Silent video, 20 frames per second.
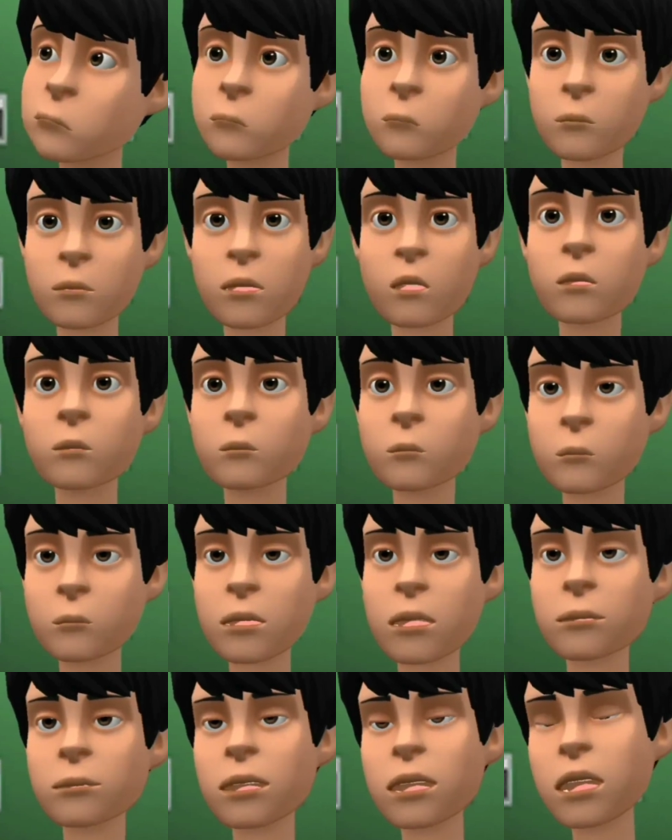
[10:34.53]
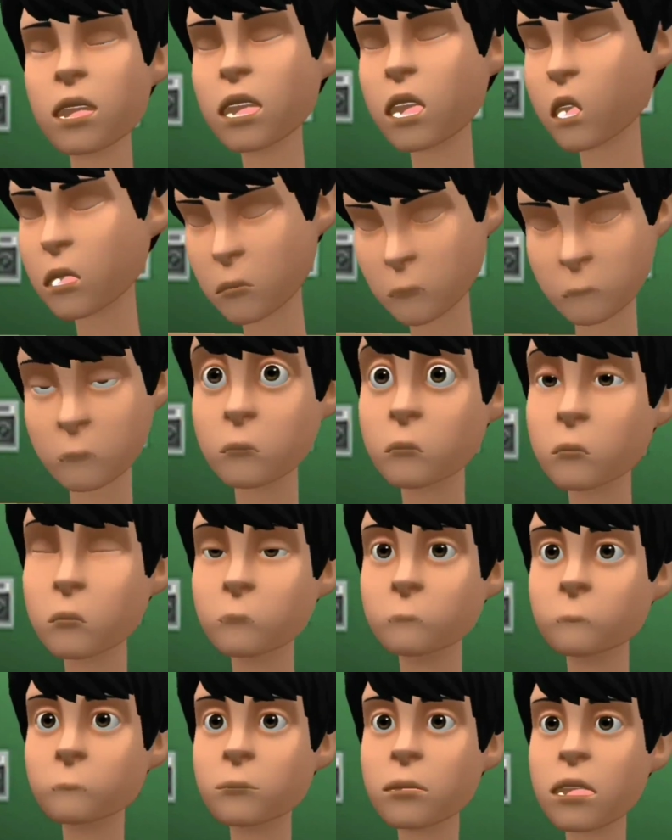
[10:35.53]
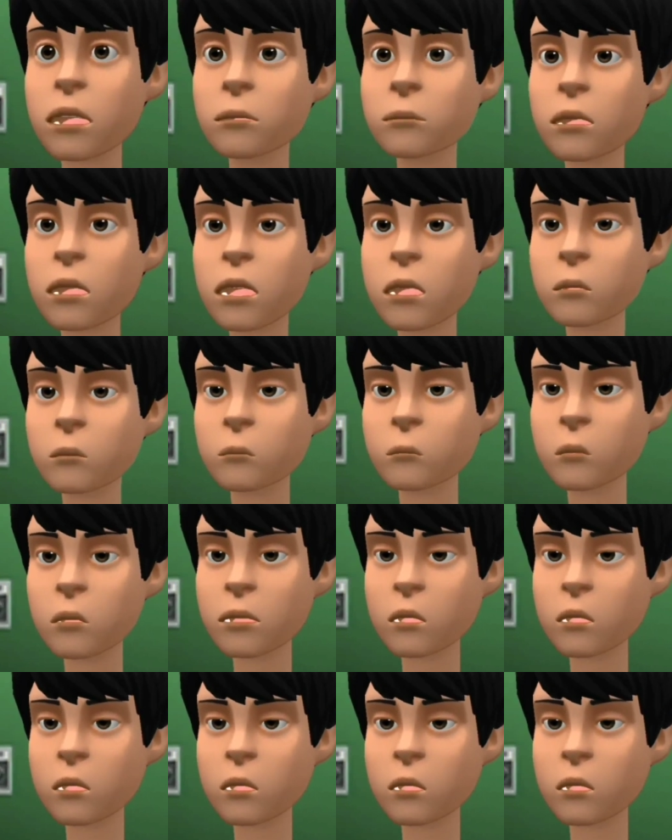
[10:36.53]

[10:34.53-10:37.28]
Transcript: We are clinked together and we finished